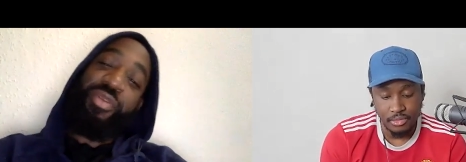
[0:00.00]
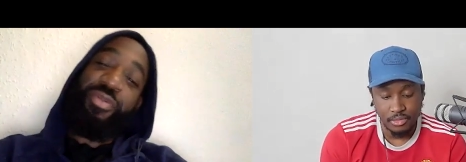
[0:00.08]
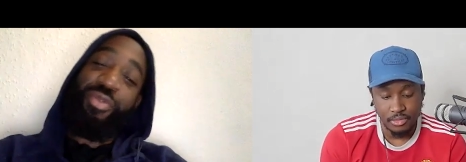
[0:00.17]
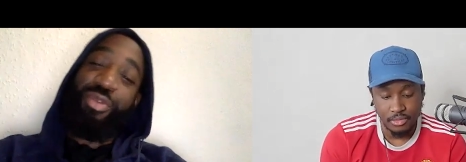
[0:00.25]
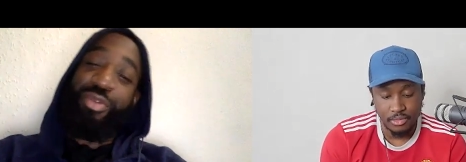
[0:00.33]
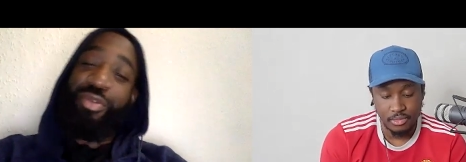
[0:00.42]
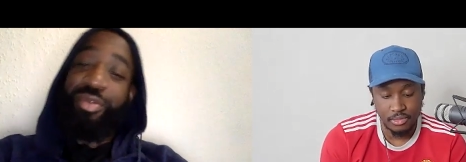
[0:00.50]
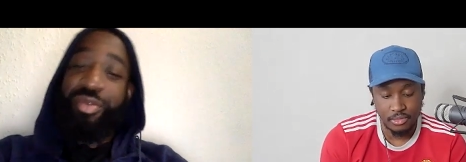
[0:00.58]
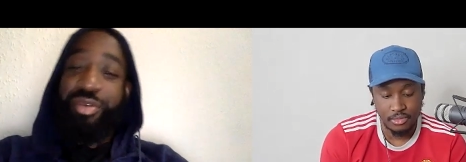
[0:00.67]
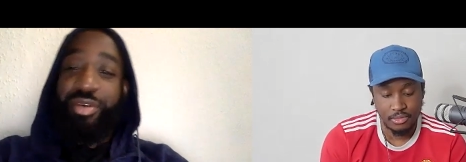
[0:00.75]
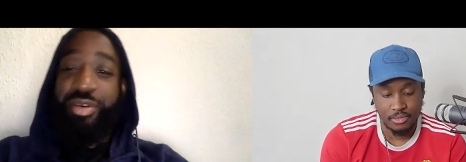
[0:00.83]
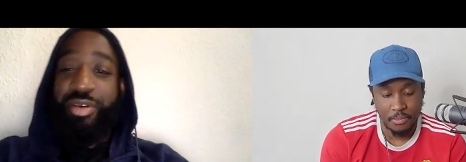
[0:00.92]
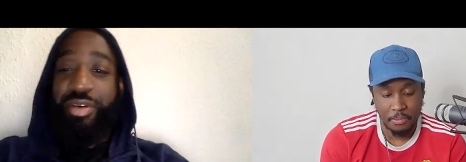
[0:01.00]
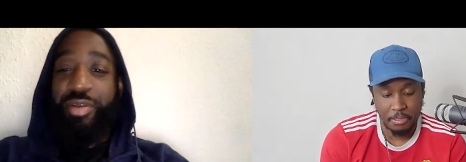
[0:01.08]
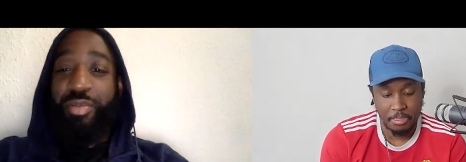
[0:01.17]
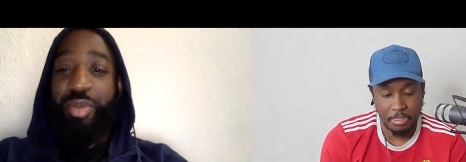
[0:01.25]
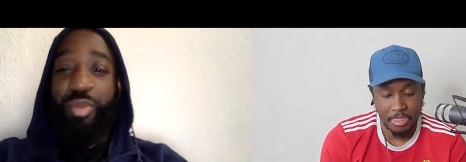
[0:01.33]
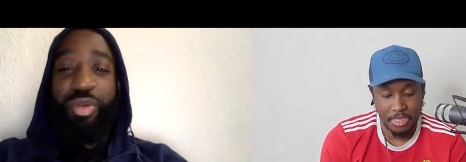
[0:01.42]
Speaker 1: through,
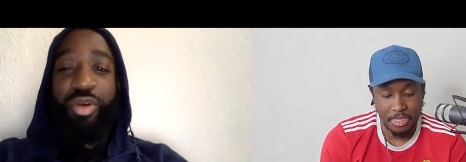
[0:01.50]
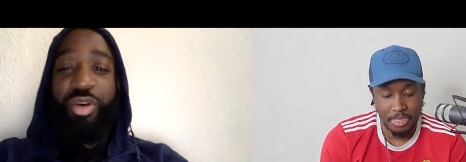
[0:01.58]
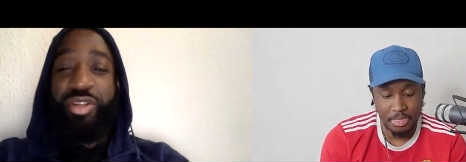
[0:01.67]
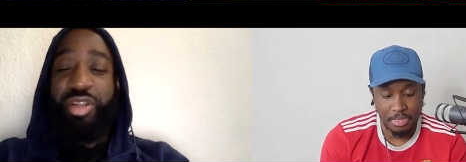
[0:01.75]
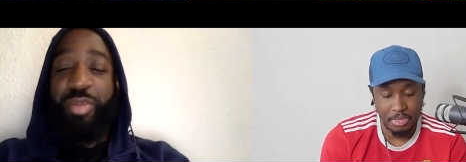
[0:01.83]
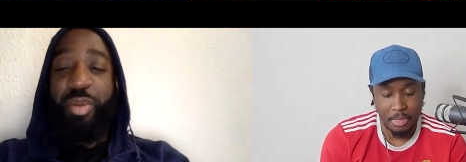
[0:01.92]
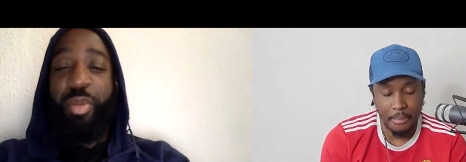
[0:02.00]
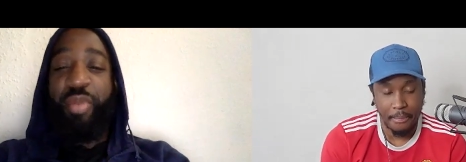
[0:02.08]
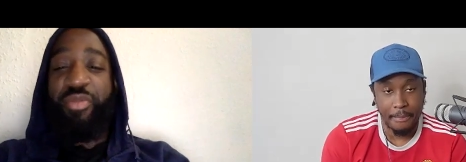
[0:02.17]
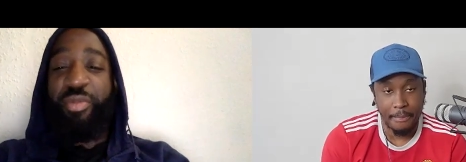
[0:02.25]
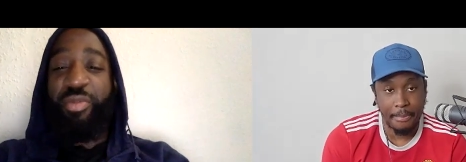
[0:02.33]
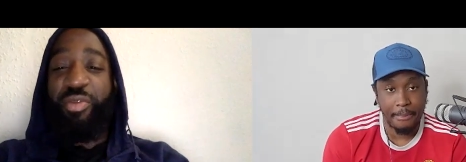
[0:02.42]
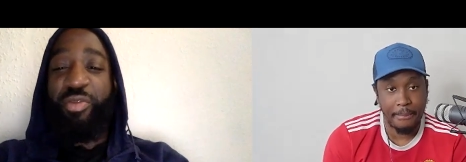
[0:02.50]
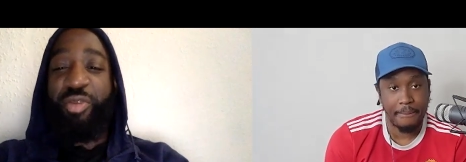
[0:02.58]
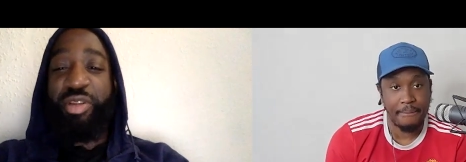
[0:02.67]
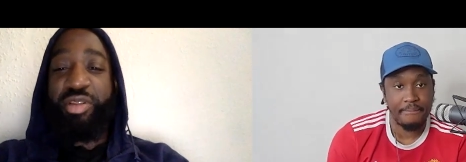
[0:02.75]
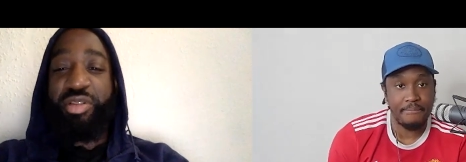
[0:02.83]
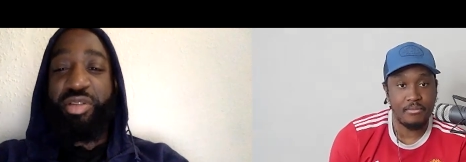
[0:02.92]
but we got to step up our
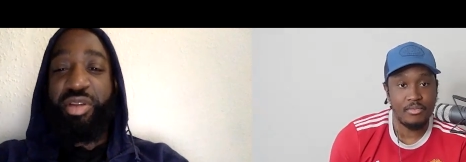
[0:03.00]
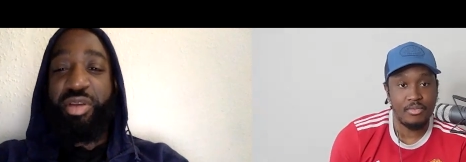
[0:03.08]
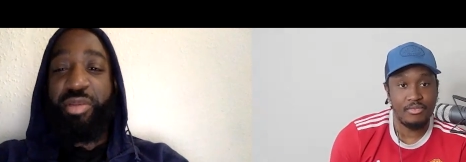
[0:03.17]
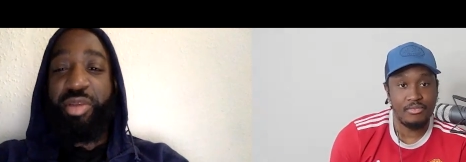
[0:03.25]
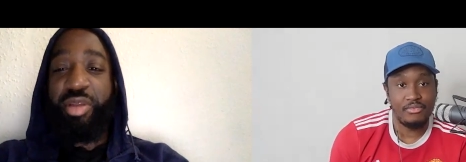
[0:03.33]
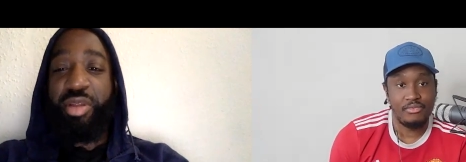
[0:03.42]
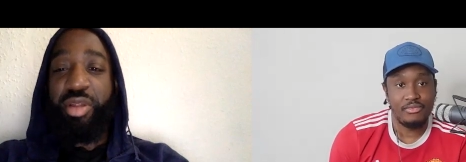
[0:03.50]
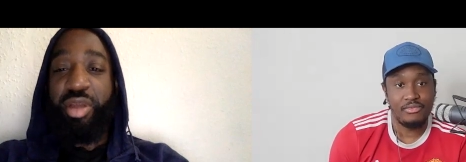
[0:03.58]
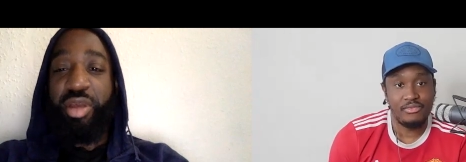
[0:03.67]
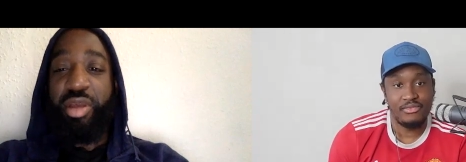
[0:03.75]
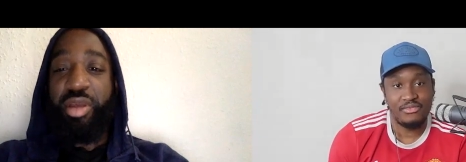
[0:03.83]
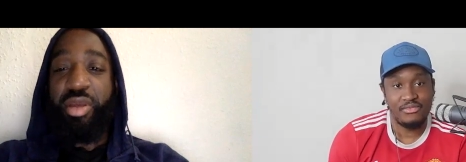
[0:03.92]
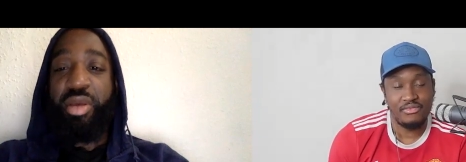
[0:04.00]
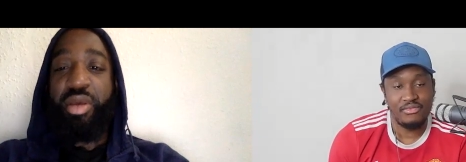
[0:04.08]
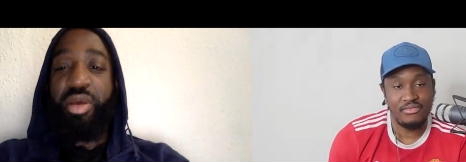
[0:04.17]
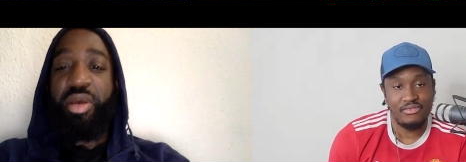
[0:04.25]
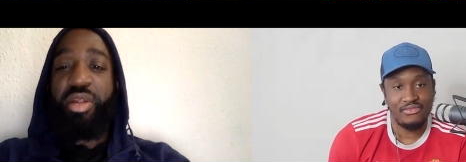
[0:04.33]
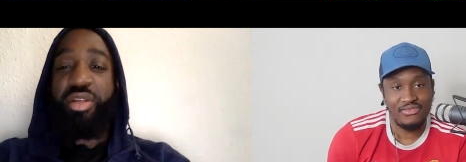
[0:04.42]
performance. You know what I mean? Like,
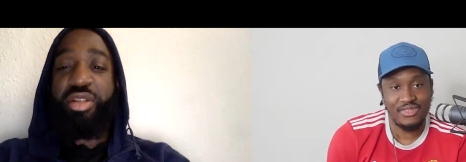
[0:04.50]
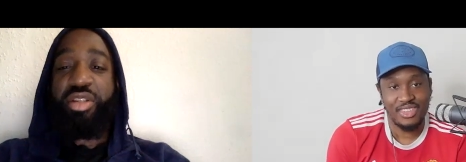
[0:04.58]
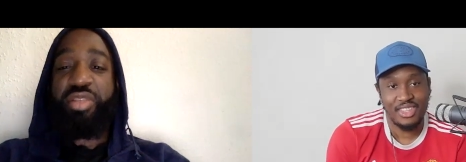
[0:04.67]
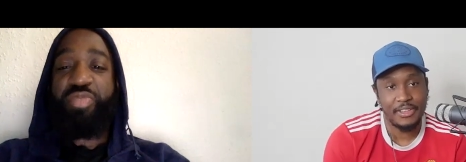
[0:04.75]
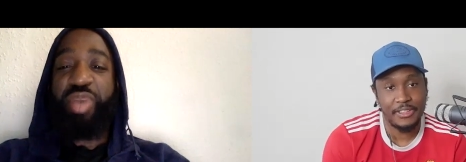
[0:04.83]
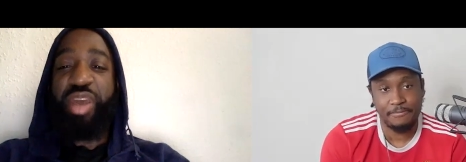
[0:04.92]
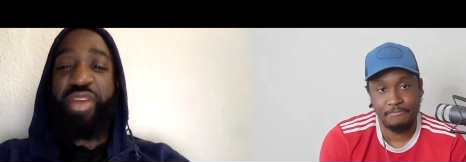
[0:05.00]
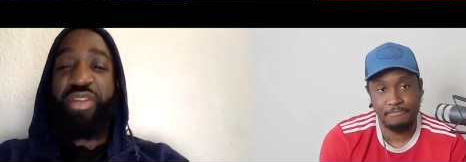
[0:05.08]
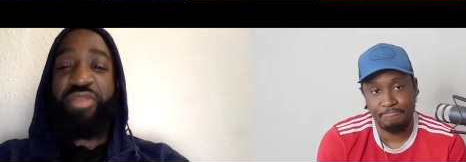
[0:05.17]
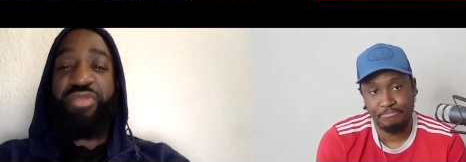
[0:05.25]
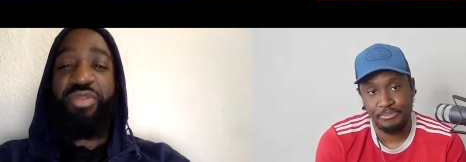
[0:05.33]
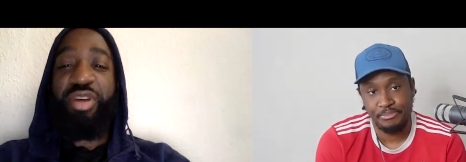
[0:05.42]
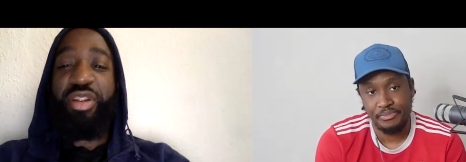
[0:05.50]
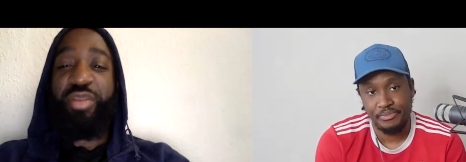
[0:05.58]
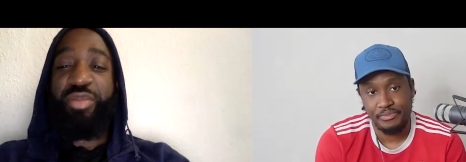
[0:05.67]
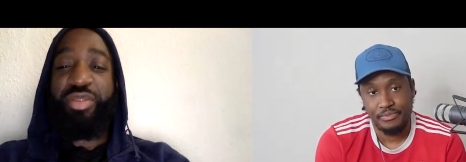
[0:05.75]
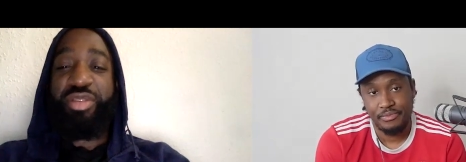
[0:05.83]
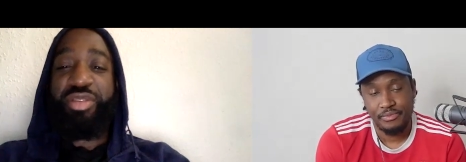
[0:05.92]
just back to front. It
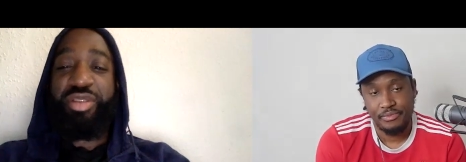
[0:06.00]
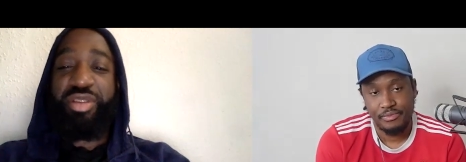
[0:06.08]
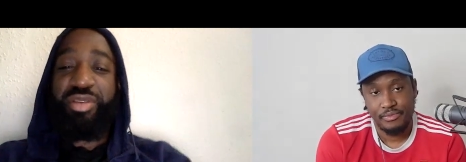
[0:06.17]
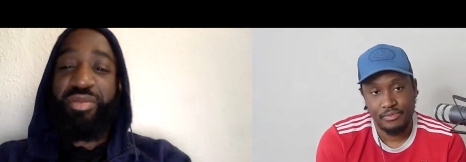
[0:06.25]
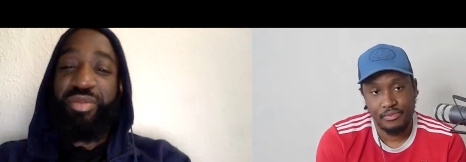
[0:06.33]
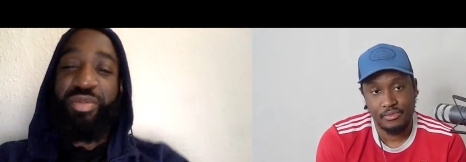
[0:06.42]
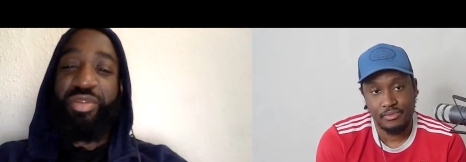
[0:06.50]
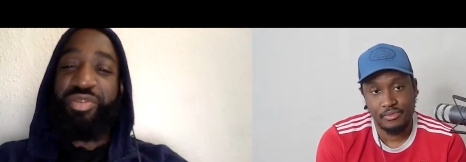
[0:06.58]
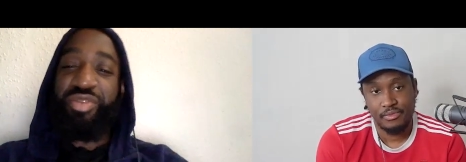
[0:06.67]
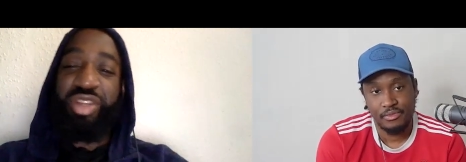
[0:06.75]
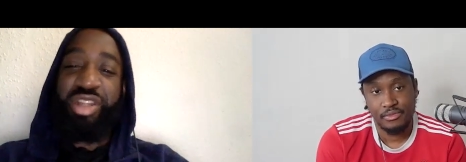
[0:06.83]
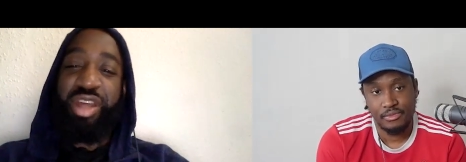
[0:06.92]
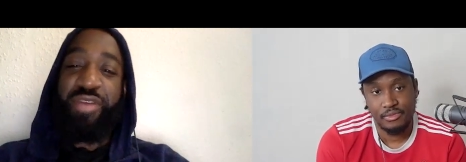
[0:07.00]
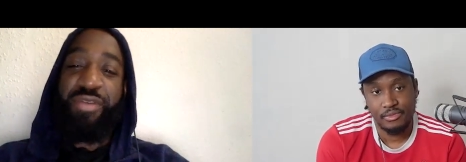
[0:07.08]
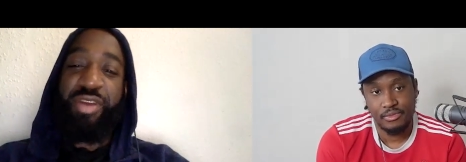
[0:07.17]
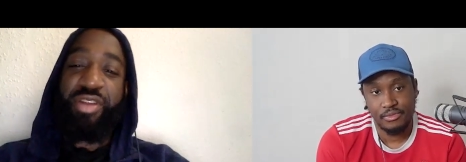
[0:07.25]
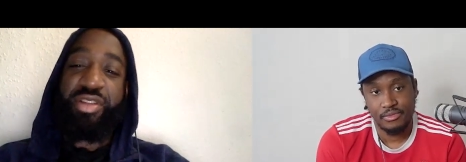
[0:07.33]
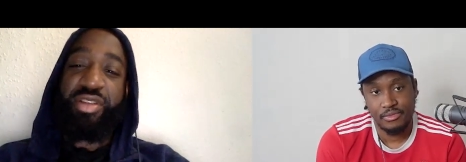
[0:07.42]
wasn't. It wasn't really that
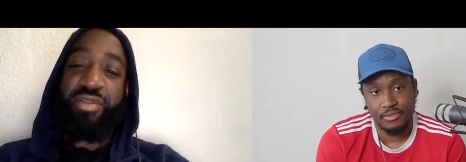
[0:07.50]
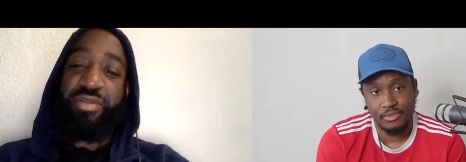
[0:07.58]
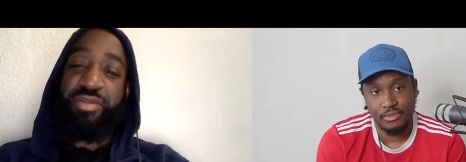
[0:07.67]
effective.